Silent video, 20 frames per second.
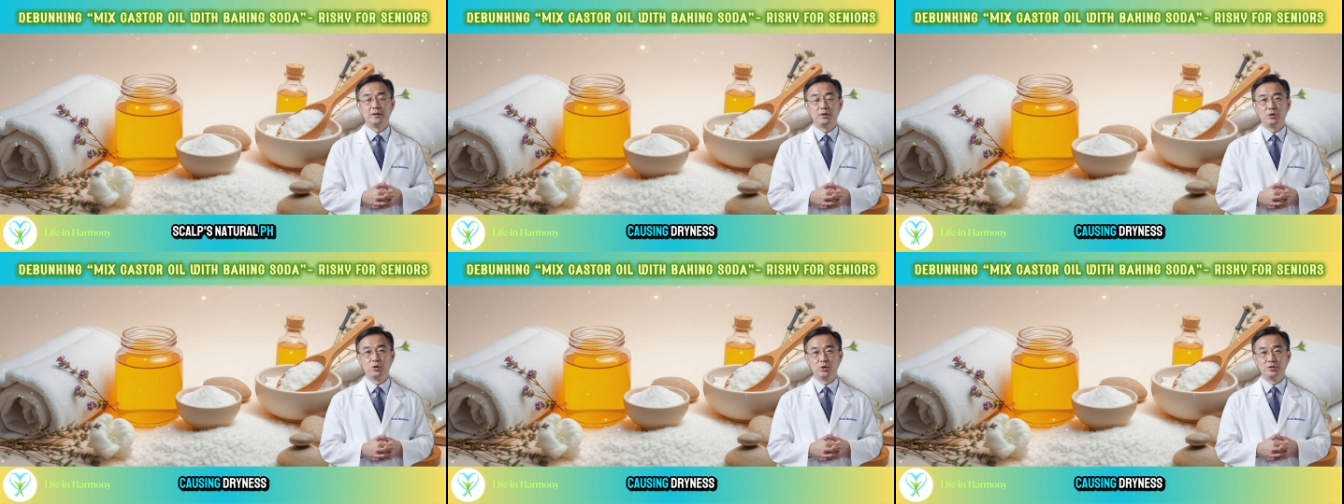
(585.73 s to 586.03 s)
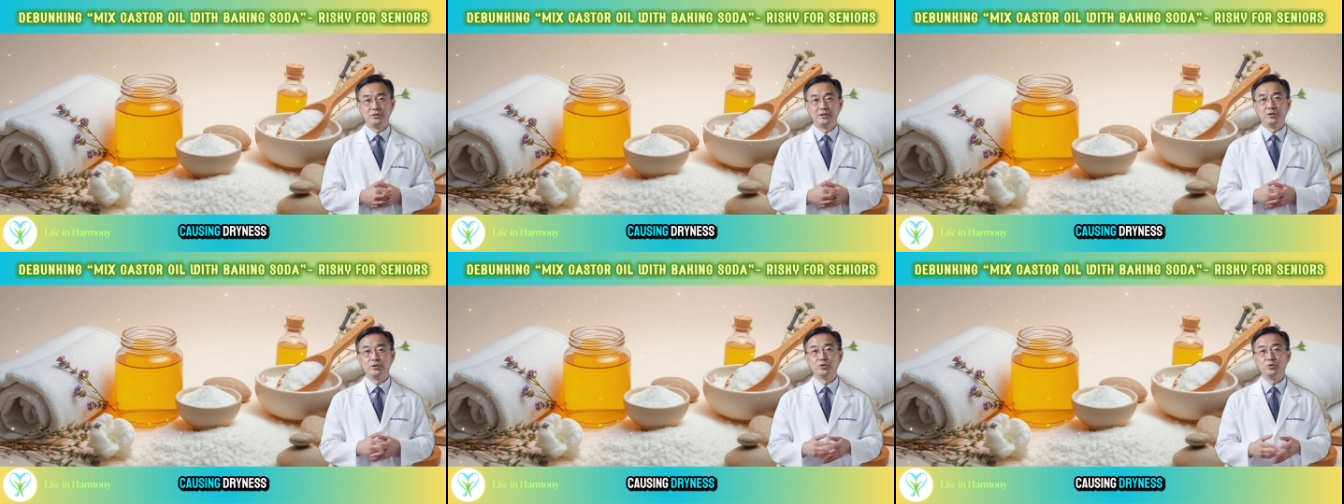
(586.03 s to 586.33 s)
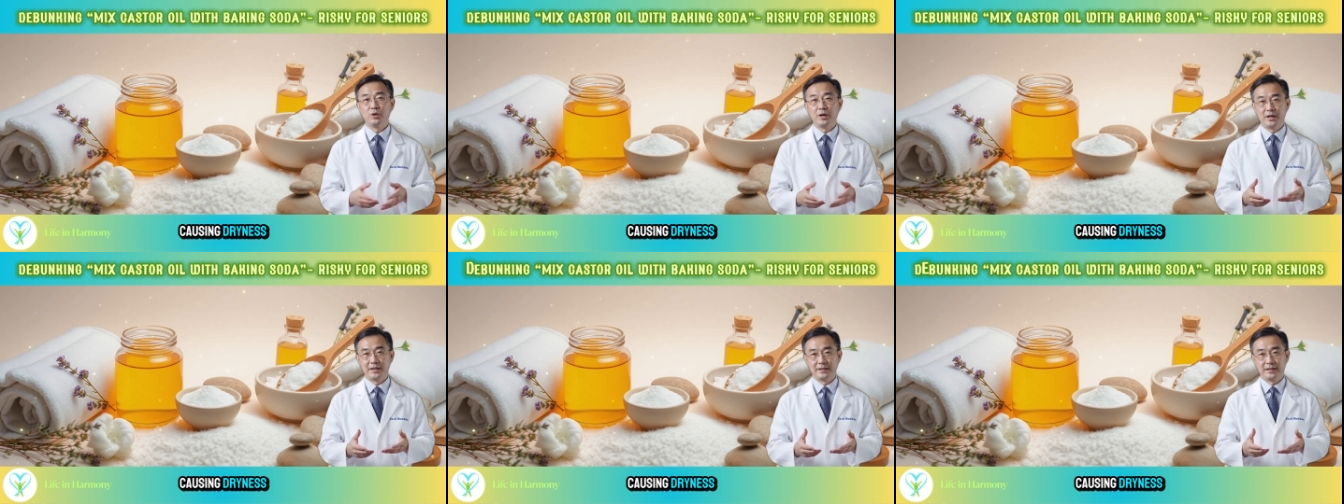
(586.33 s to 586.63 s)
causing
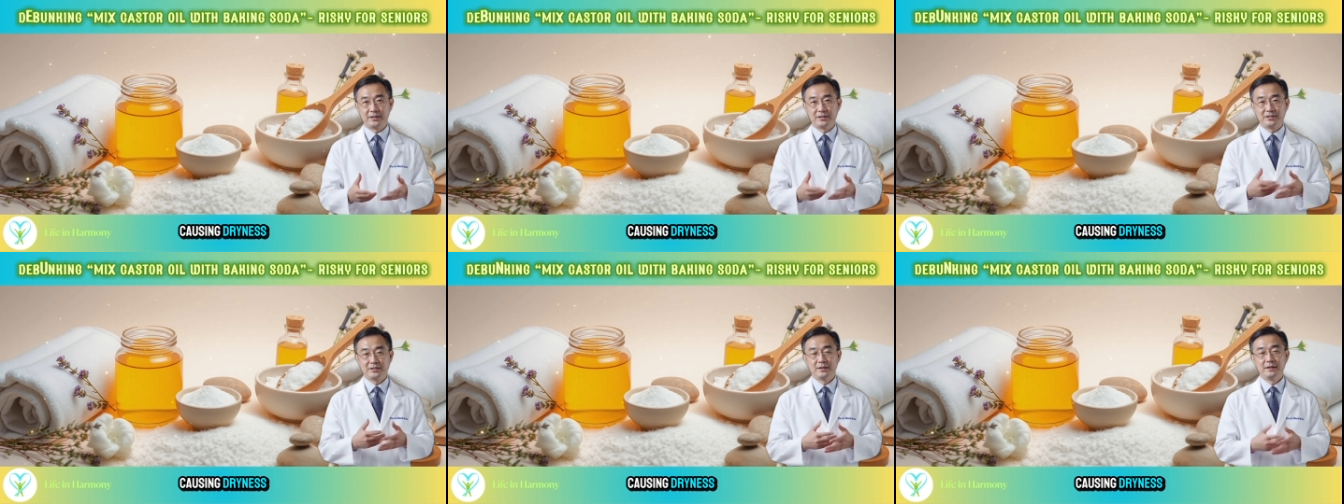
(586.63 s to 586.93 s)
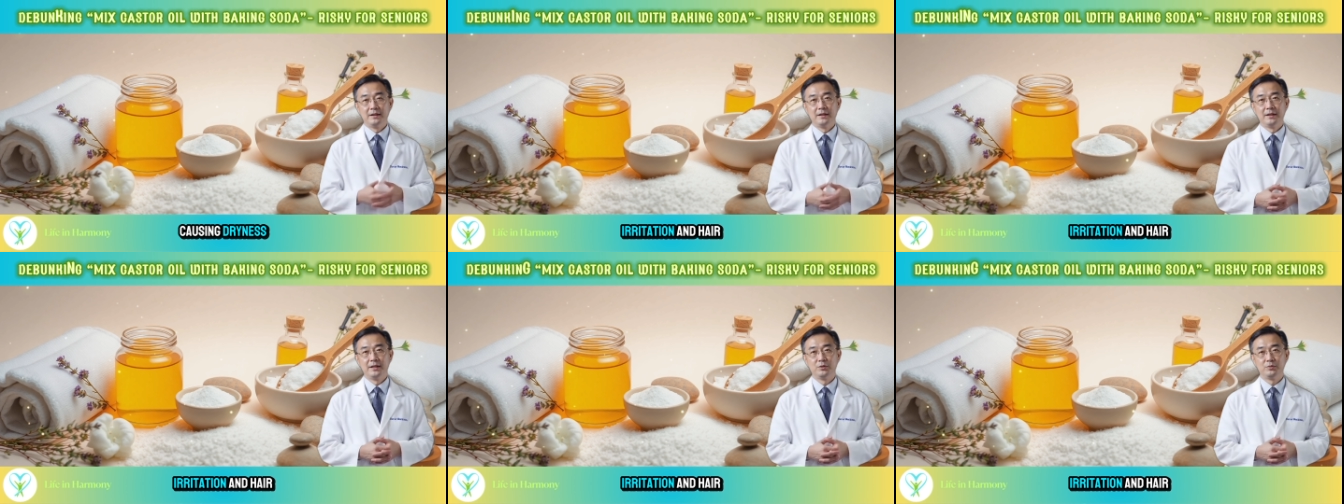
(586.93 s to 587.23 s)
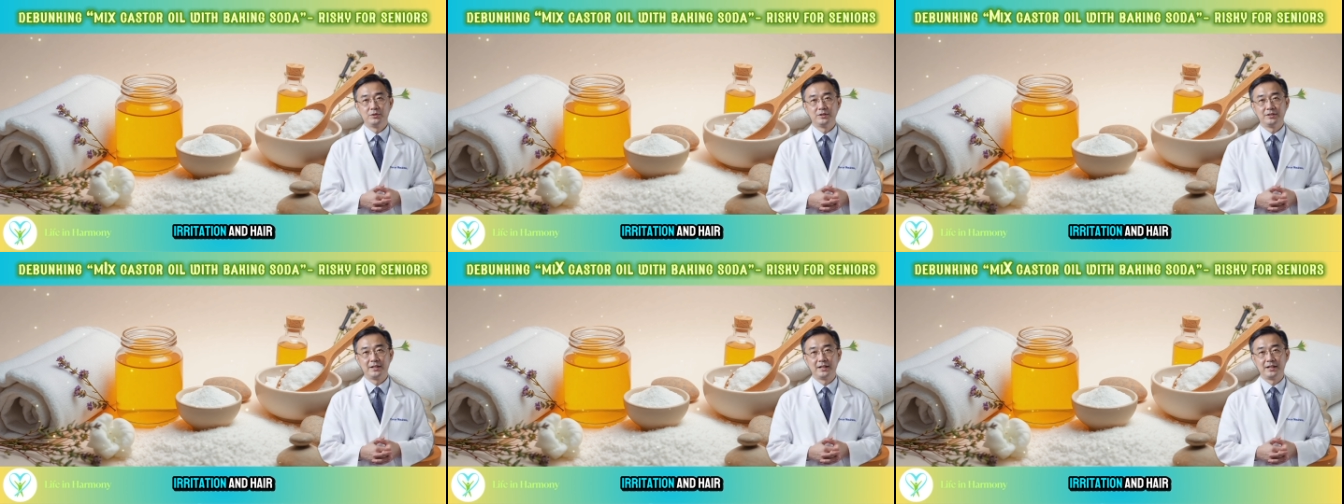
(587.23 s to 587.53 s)
dryness,
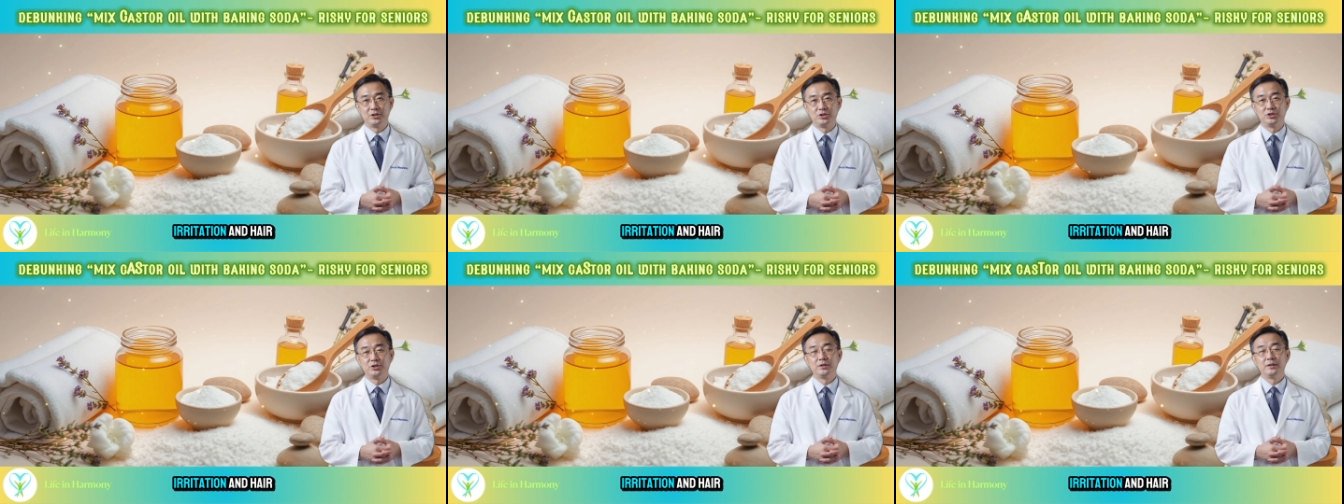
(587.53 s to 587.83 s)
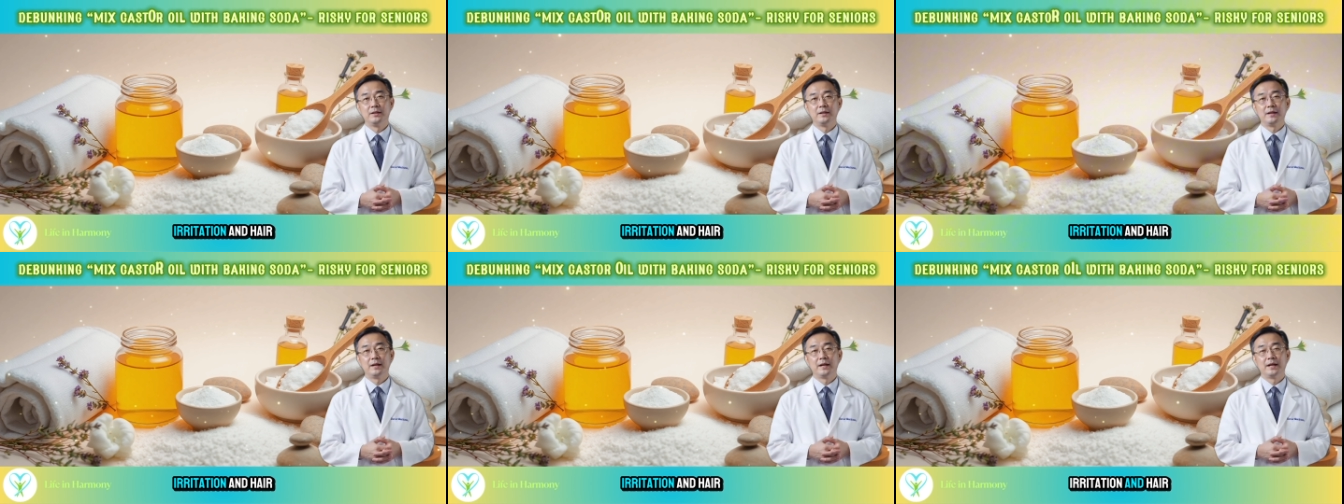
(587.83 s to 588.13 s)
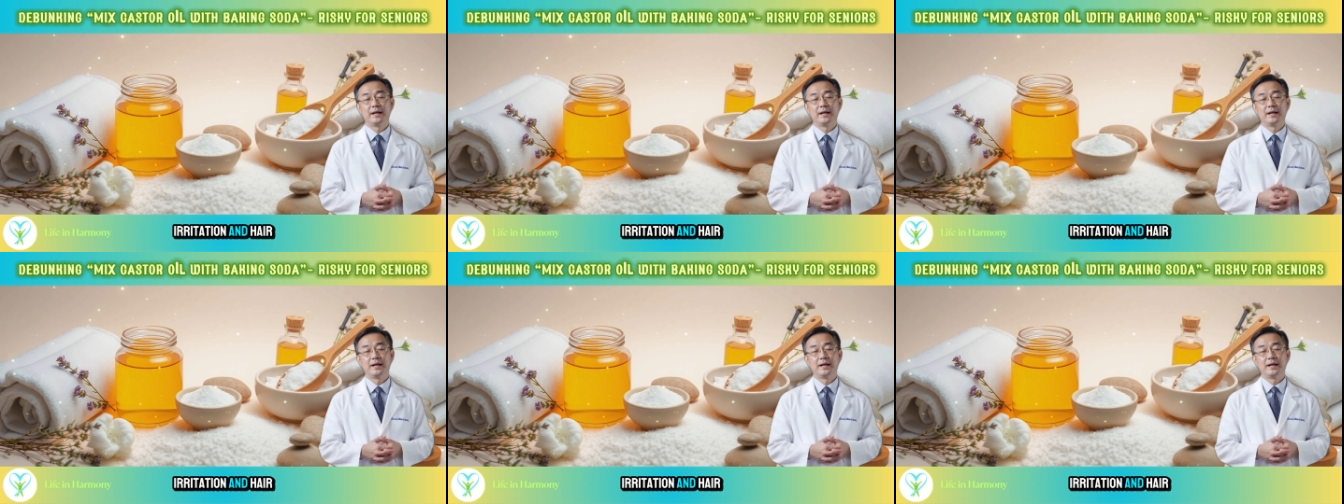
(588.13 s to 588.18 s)
irritation,